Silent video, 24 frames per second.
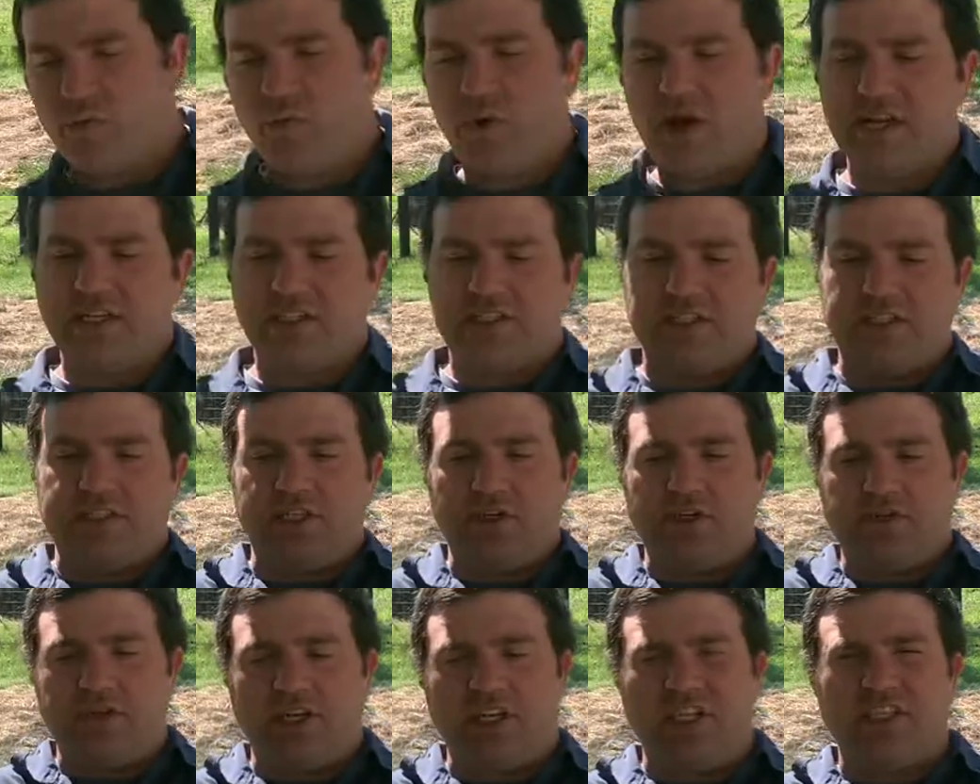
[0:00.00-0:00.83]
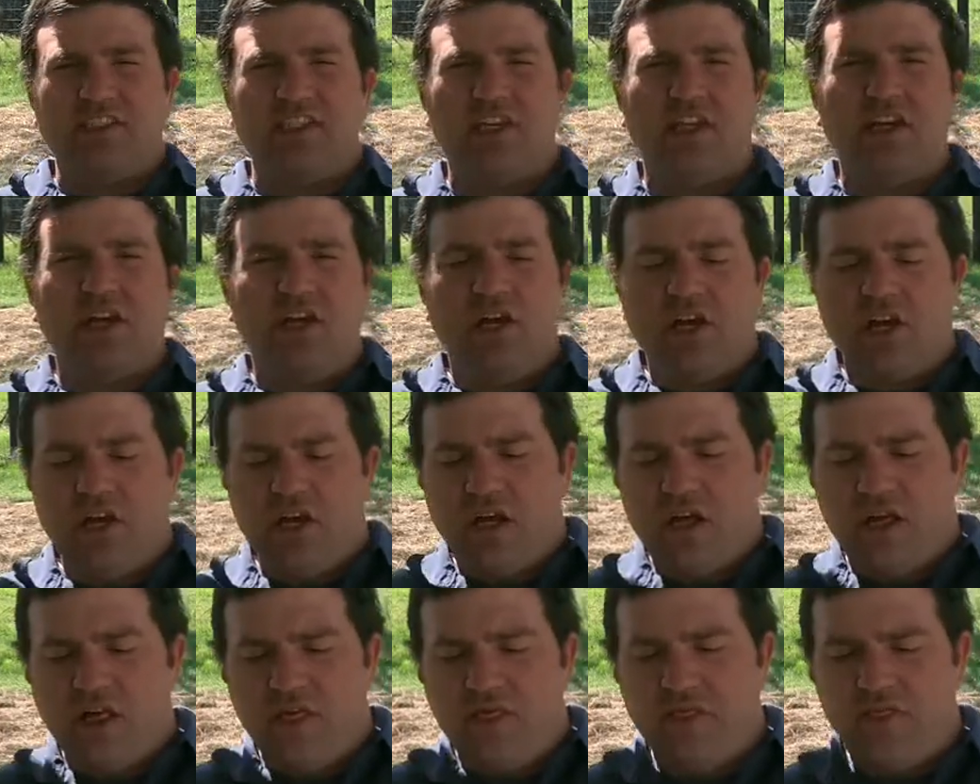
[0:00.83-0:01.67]
ways to do this.
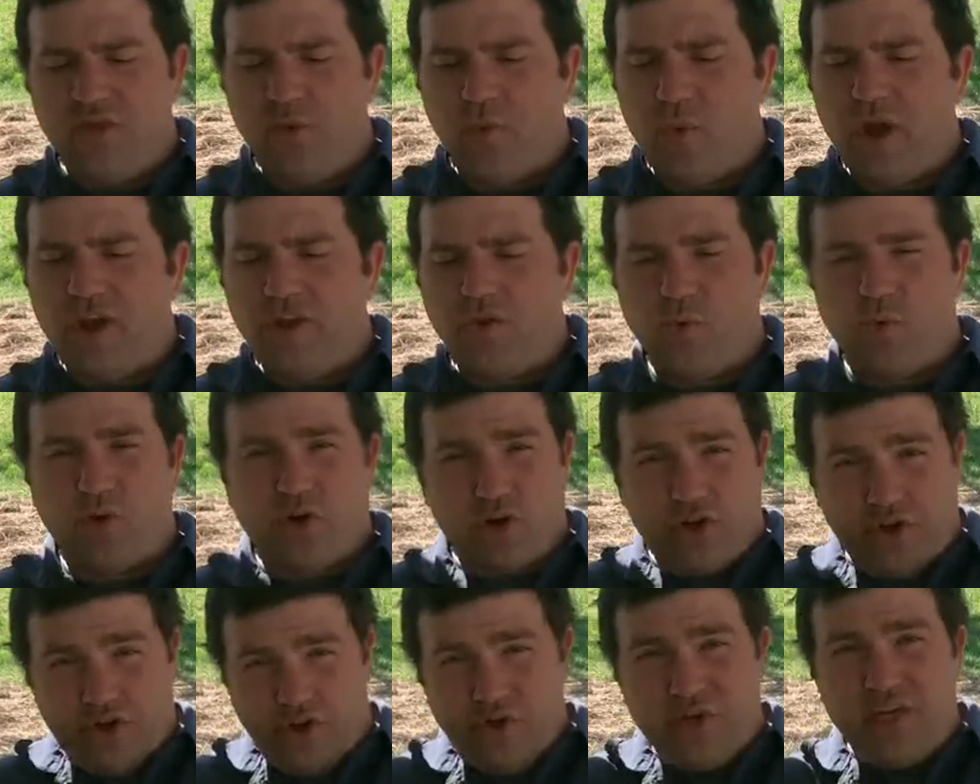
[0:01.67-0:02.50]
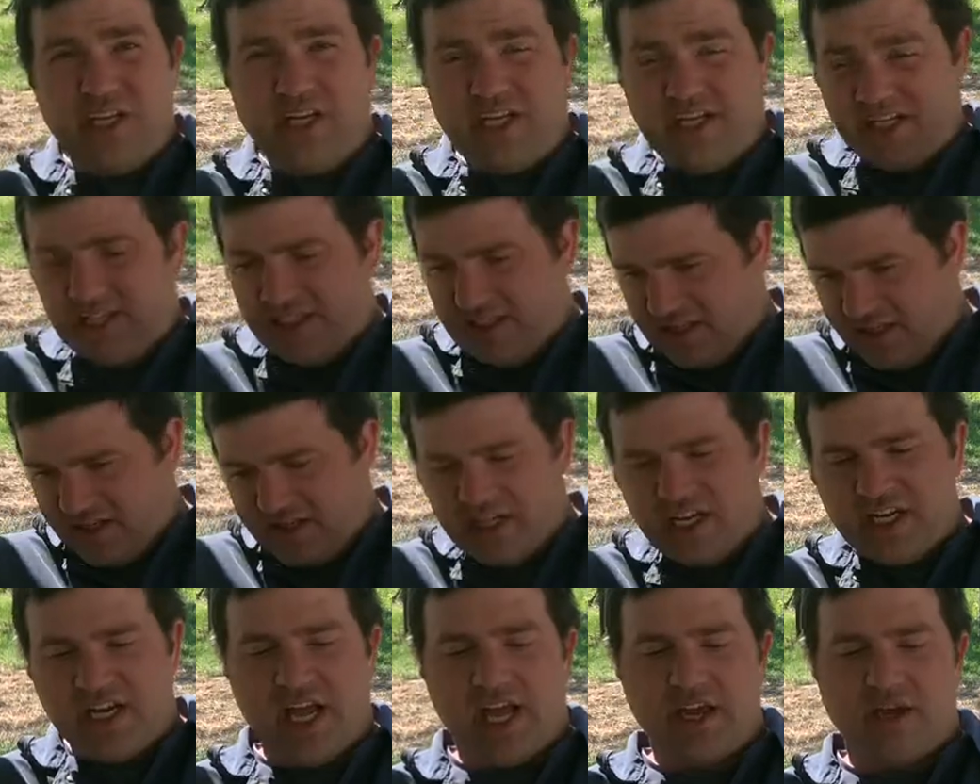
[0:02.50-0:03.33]
The way that we're gonna do it is
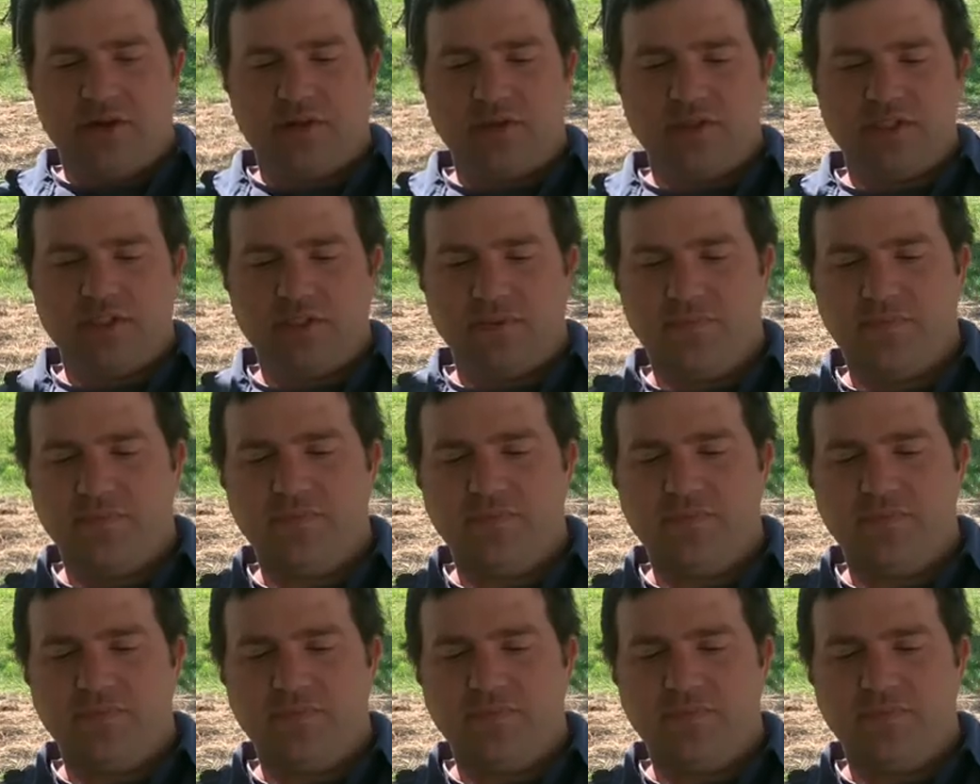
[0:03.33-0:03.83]
the nails.